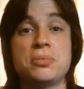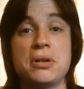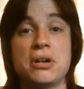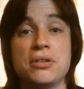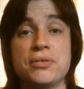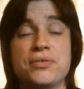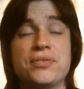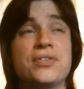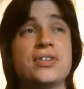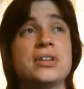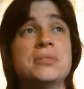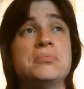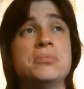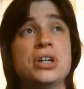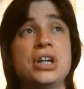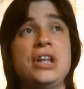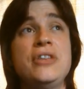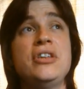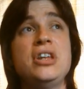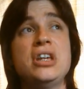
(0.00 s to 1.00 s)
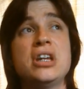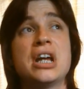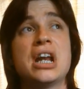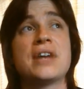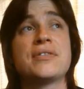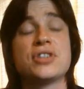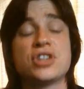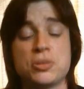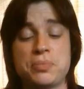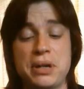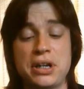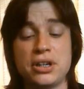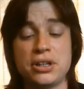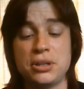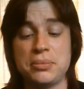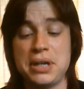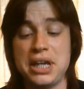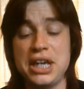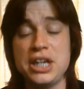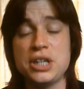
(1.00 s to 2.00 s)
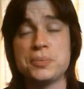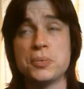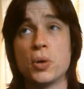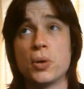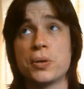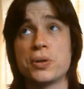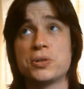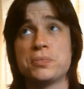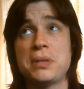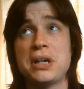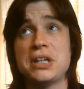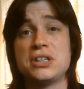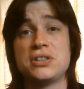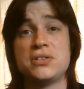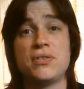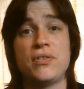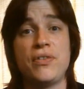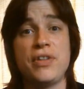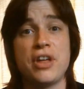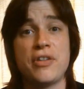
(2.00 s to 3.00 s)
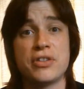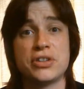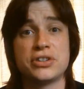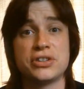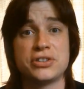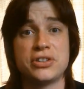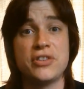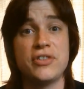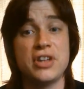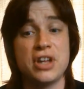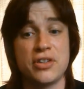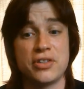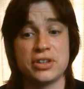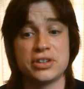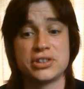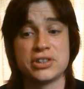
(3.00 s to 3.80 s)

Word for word: For the money that you're going to have to spend on them, he's more expensive than the others. Than the others.